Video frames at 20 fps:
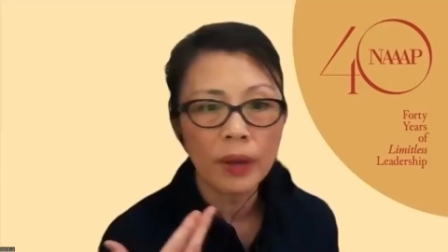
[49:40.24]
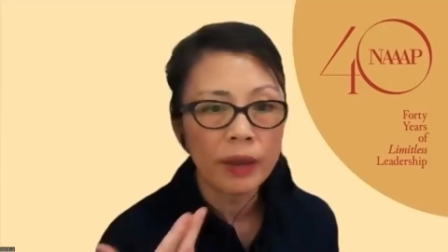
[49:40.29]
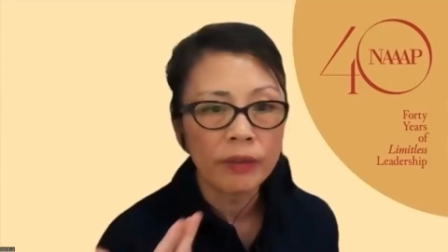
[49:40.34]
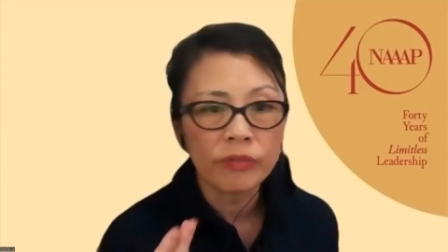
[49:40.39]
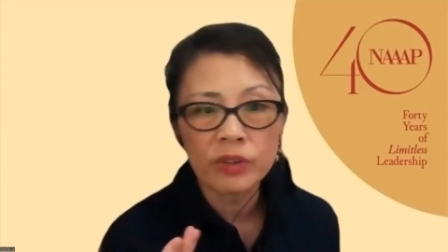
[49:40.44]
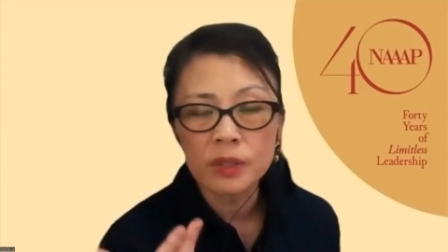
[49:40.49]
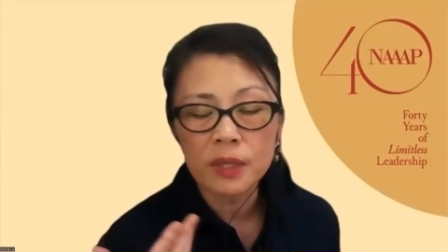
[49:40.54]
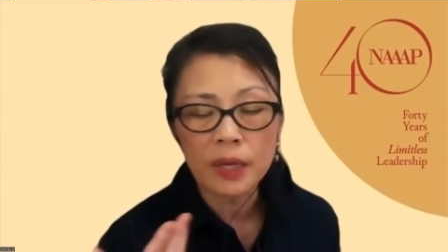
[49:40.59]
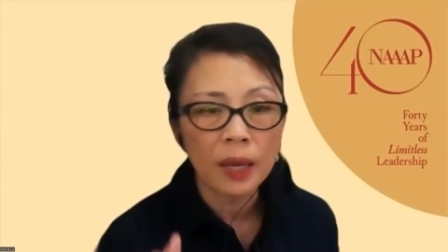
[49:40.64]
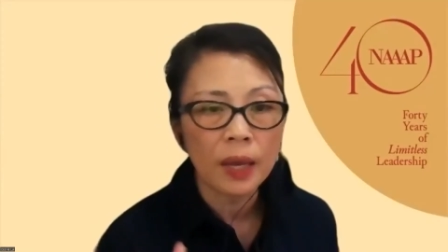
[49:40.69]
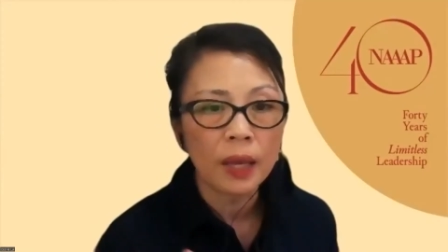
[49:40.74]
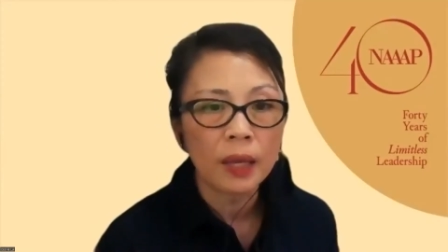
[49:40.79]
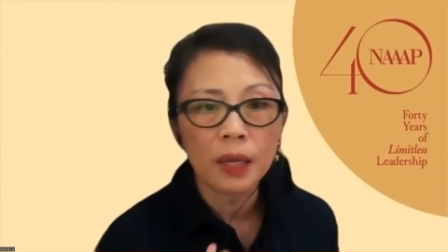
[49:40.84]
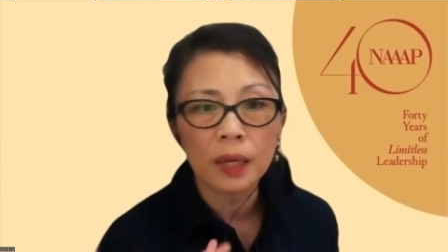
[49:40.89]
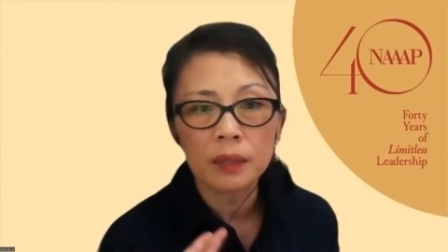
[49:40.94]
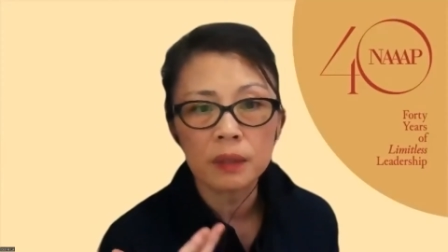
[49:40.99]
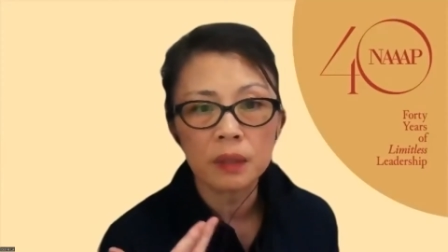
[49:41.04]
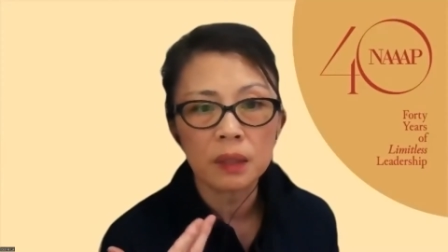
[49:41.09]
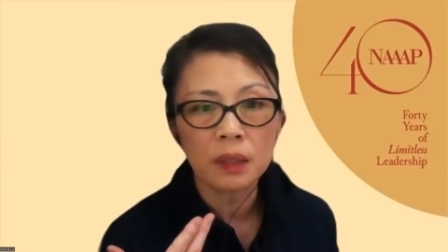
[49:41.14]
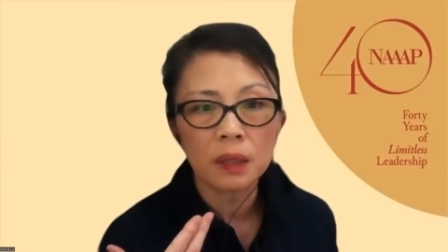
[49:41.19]
every day
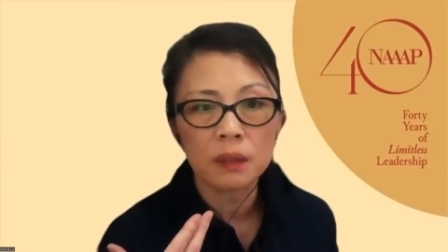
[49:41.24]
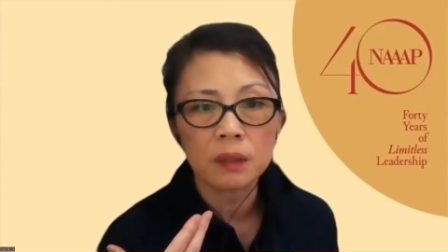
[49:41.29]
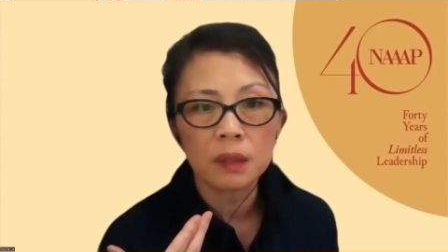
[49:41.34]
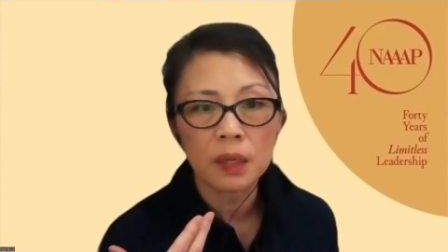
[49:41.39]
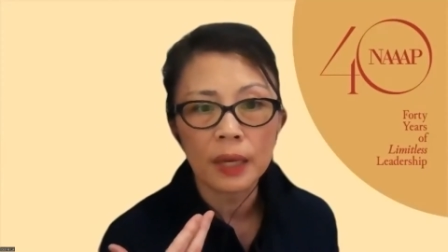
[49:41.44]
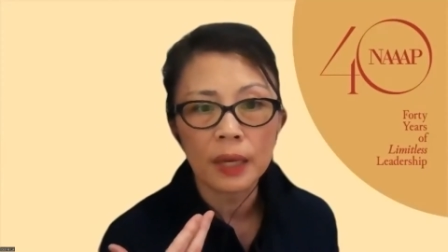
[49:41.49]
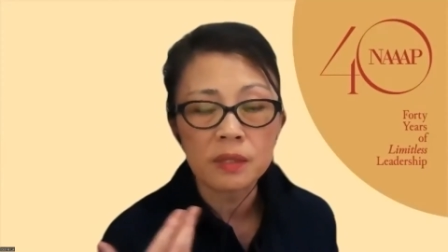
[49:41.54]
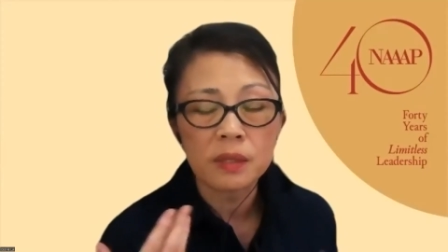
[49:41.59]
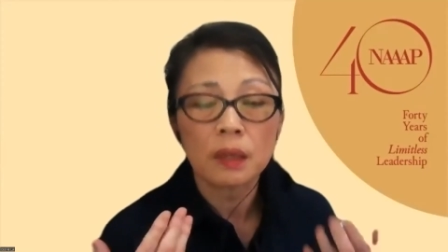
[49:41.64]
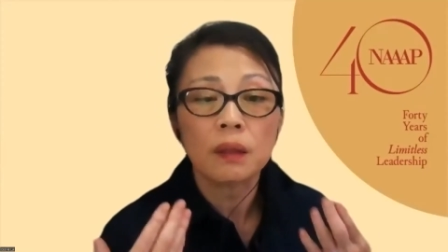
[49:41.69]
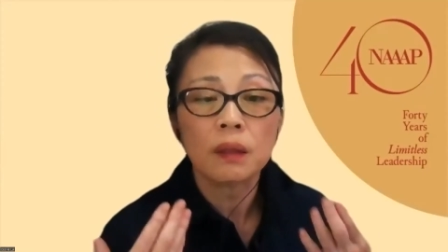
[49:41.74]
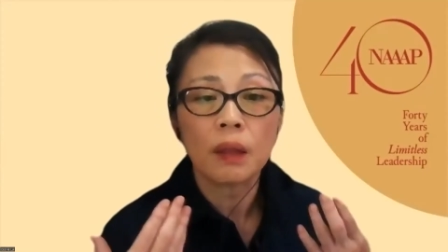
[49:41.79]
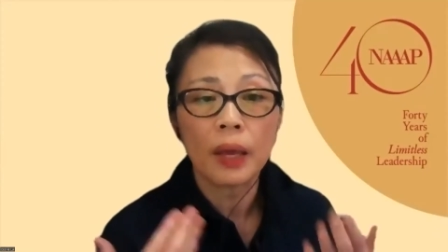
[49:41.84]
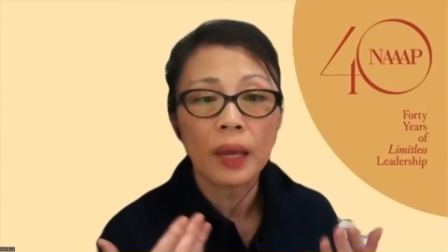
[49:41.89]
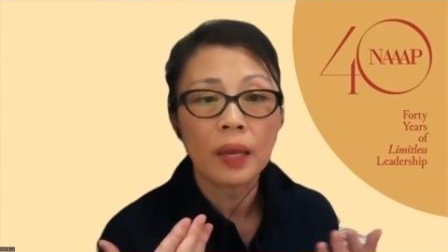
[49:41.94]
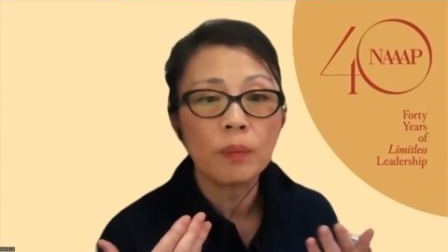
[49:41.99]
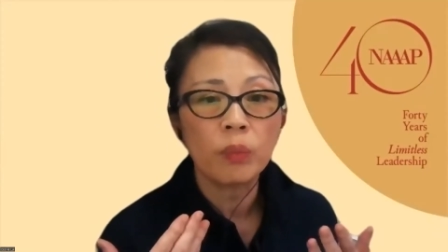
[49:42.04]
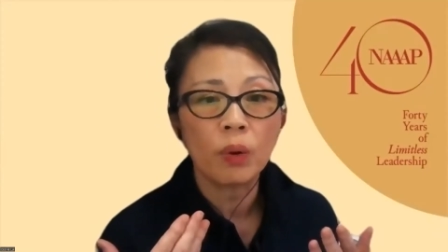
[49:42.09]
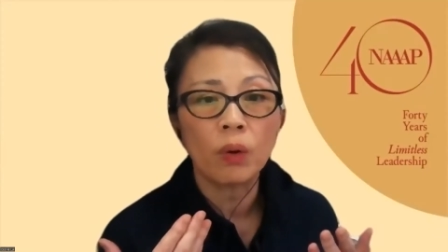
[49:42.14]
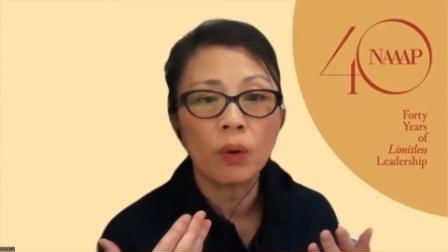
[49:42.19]
and as a
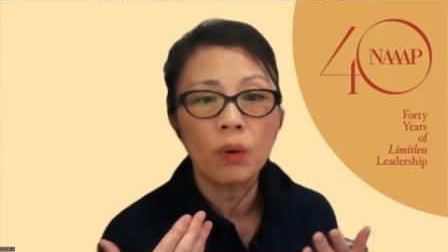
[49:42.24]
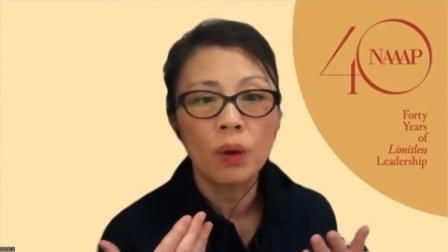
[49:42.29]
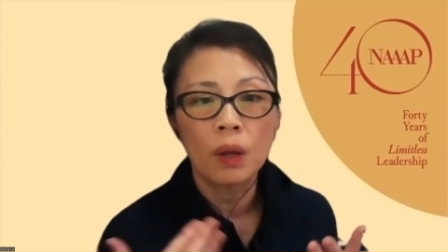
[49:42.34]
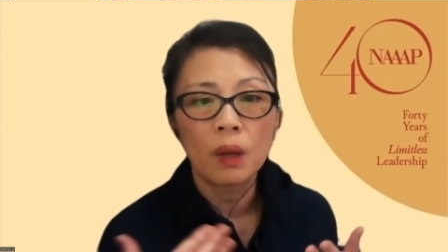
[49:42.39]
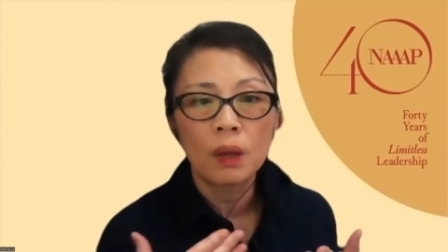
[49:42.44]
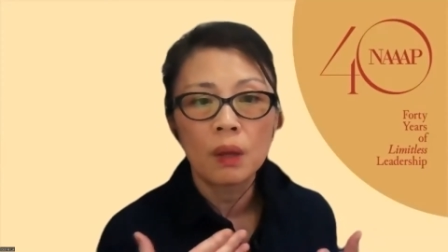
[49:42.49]
label.